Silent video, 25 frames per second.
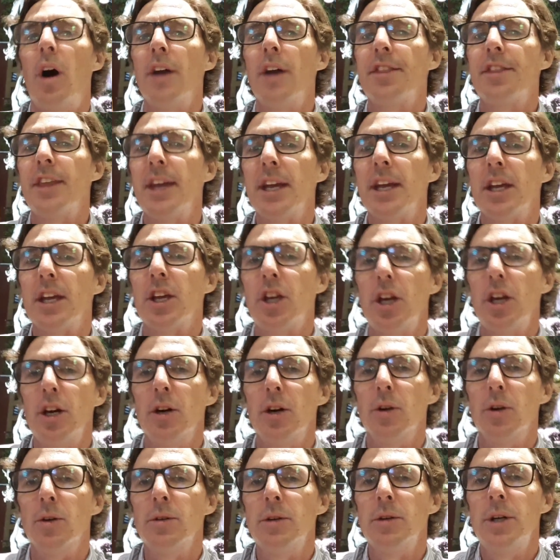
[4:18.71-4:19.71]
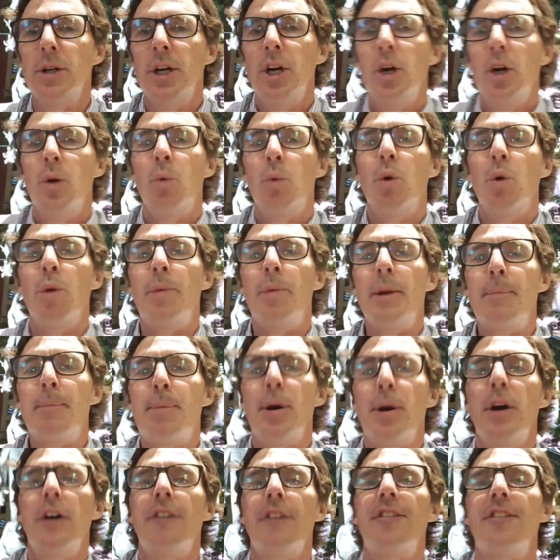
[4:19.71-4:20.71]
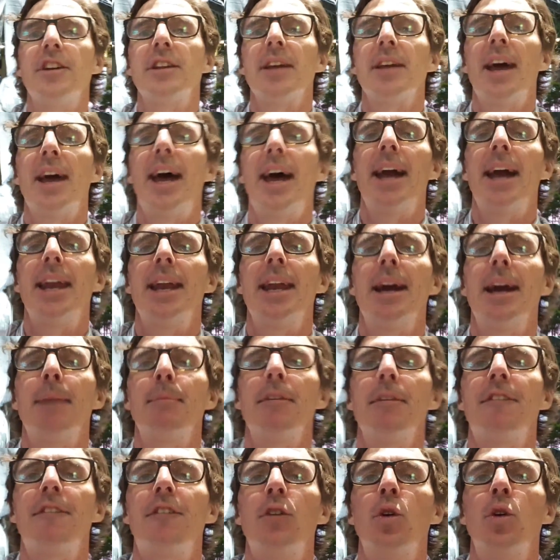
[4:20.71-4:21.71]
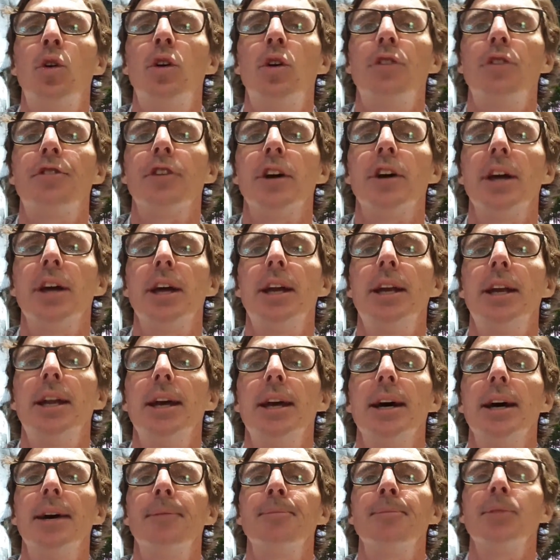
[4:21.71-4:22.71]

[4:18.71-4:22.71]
I think Gill will be perfect out number 4 for India.